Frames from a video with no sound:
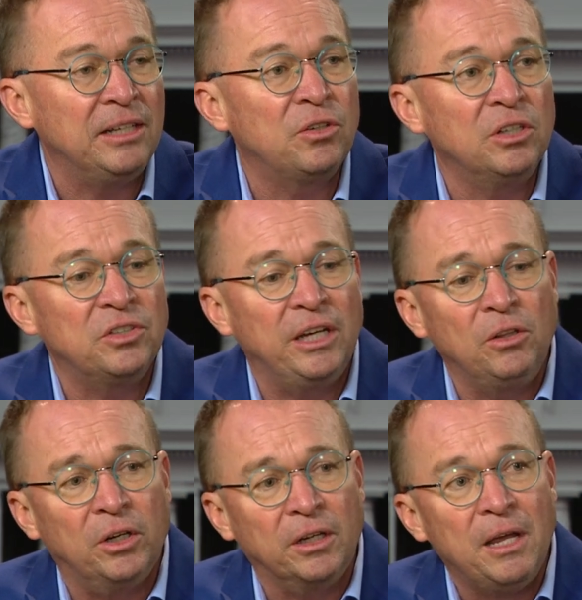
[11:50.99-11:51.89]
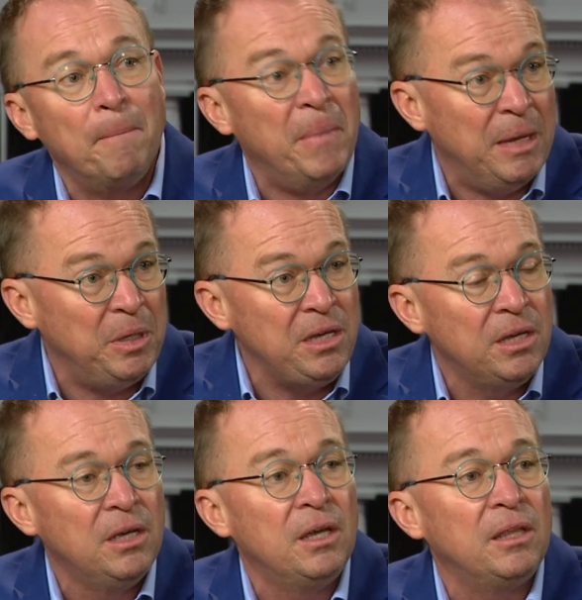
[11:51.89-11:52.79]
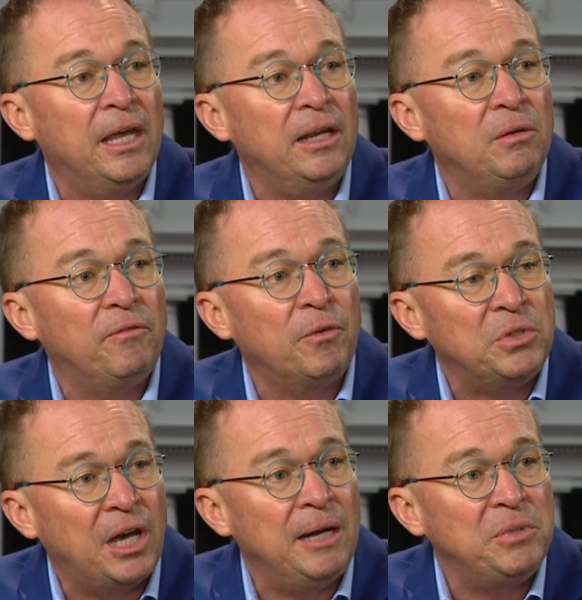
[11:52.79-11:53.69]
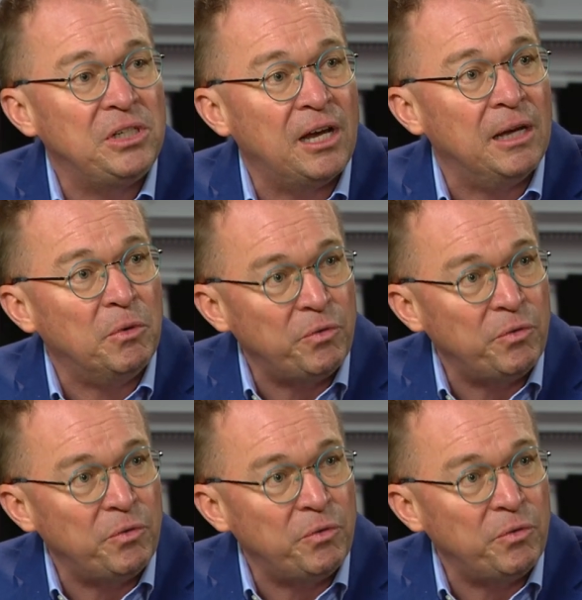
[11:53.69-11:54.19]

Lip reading: It's going to say, look, maybe that from time to time,